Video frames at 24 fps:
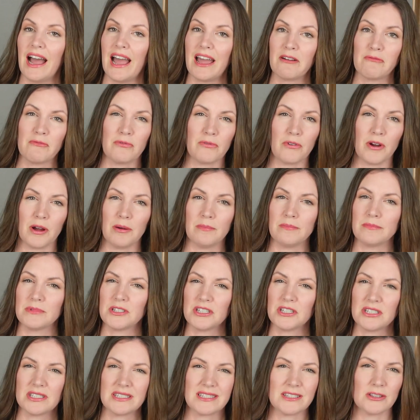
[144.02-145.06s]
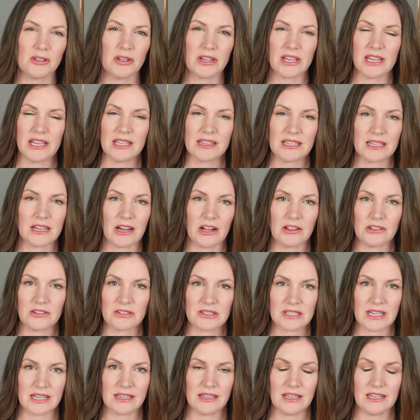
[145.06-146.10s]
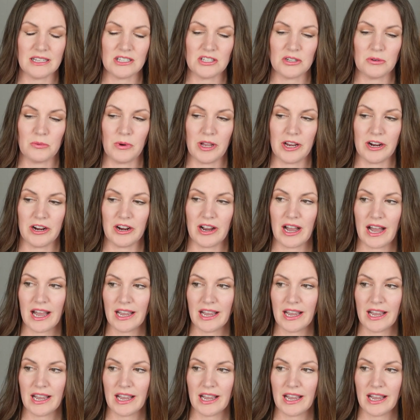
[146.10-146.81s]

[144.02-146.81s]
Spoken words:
and from just looking at the colors I like to wear,